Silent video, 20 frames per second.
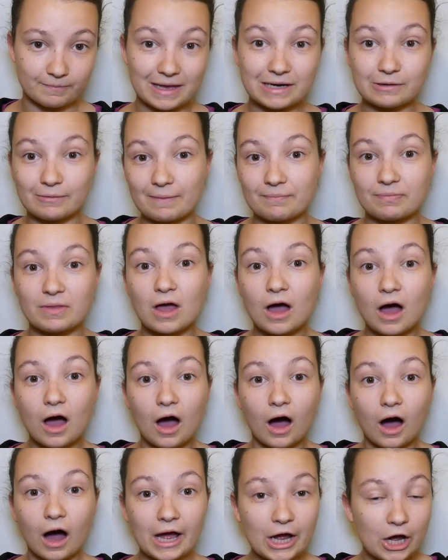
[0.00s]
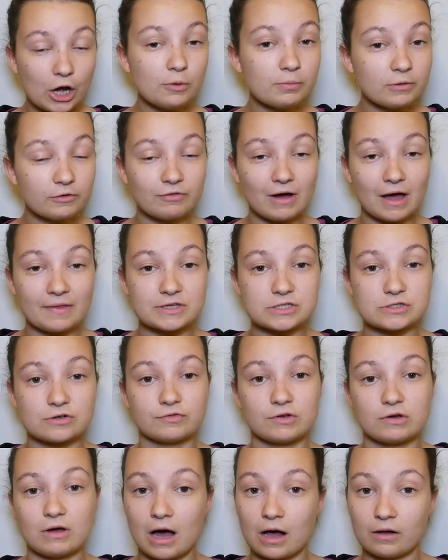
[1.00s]
Anyway, I hope you found this
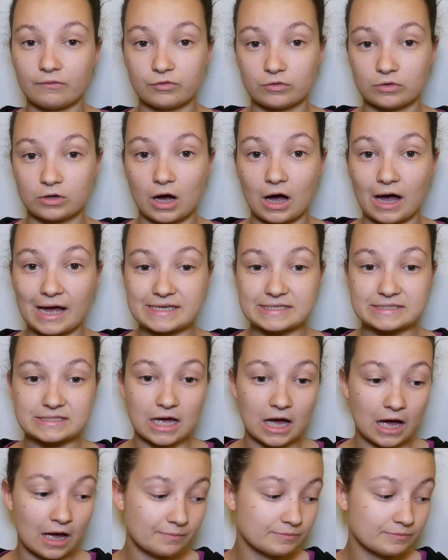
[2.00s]
review helpful, guys.